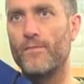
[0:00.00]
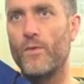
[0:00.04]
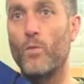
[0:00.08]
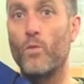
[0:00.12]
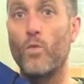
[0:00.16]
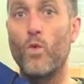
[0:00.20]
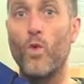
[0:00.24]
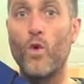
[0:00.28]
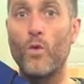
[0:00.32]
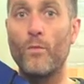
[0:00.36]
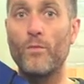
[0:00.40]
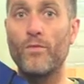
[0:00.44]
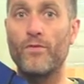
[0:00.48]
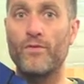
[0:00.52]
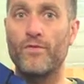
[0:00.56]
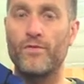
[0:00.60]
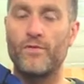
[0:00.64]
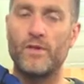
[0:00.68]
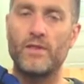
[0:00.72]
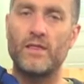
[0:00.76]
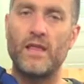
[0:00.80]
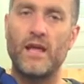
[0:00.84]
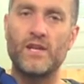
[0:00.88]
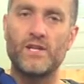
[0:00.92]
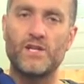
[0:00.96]
warmth
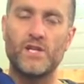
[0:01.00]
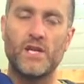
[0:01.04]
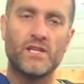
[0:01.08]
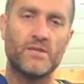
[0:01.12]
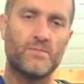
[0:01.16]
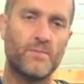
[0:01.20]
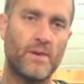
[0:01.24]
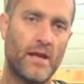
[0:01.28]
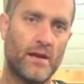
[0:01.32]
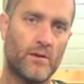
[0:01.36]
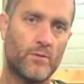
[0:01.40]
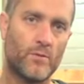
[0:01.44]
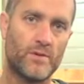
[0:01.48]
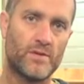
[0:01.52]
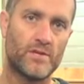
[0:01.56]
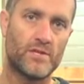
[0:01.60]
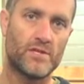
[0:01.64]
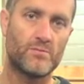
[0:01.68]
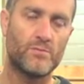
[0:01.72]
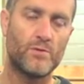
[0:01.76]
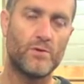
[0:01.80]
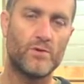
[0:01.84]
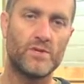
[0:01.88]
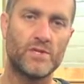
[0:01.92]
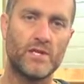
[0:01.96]
in that chest panel, with the
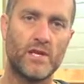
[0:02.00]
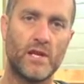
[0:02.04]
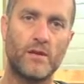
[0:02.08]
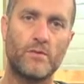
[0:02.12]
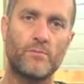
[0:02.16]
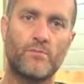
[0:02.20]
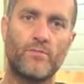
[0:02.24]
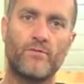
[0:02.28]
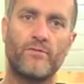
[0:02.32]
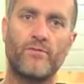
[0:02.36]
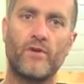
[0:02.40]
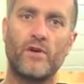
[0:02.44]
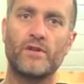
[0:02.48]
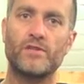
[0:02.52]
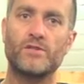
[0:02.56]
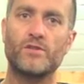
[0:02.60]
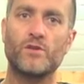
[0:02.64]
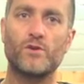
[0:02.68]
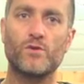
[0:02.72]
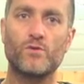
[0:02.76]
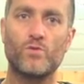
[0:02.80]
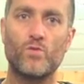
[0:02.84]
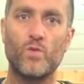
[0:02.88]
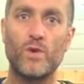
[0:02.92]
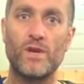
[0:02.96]
smooth skin provides a
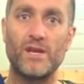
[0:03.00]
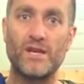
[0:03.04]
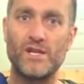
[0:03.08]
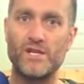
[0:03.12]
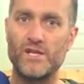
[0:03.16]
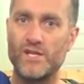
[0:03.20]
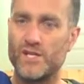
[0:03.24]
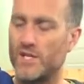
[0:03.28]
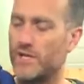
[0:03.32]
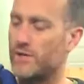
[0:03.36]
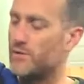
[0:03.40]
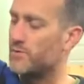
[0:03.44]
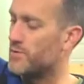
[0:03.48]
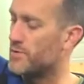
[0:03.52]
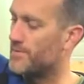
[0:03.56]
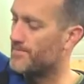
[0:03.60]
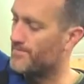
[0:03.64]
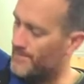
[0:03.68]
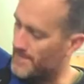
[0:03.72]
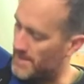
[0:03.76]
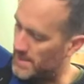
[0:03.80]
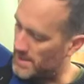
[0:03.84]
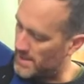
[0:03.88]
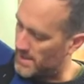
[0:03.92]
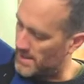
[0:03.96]
good wind shield.
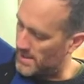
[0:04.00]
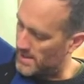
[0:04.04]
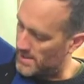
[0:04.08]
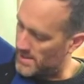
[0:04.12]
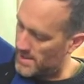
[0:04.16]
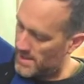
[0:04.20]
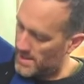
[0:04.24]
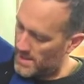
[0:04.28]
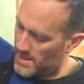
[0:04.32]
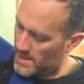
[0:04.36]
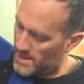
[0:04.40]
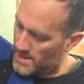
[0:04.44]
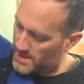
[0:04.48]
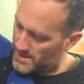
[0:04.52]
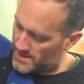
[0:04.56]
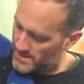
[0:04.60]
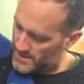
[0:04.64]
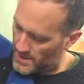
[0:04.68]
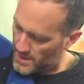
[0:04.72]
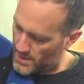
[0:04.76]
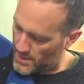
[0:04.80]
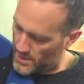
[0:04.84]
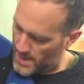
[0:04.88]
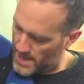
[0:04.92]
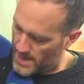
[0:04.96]
Okay,
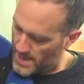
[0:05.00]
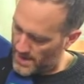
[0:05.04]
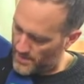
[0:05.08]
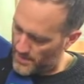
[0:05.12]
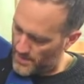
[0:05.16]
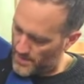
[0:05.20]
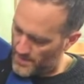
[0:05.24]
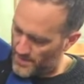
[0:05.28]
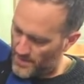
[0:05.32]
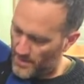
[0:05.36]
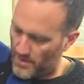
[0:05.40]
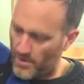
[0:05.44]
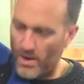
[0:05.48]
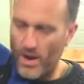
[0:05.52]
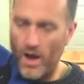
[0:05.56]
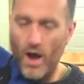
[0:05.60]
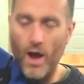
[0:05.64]
so there are